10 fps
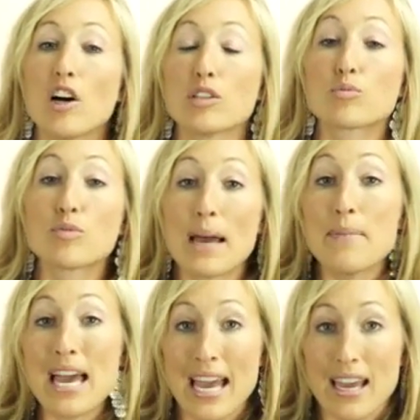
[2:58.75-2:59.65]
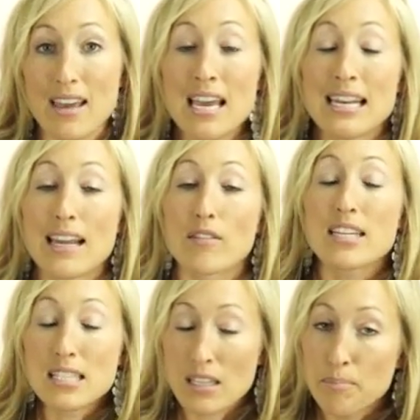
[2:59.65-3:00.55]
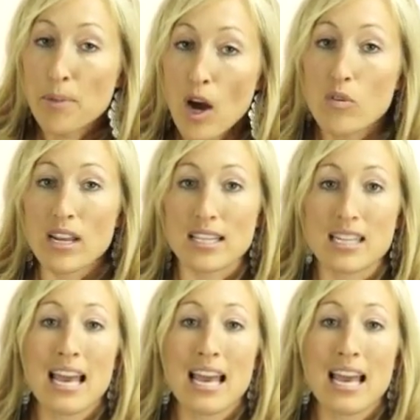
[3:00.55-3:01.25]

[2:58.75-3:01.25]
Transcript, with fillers: called Reb A. Now, this component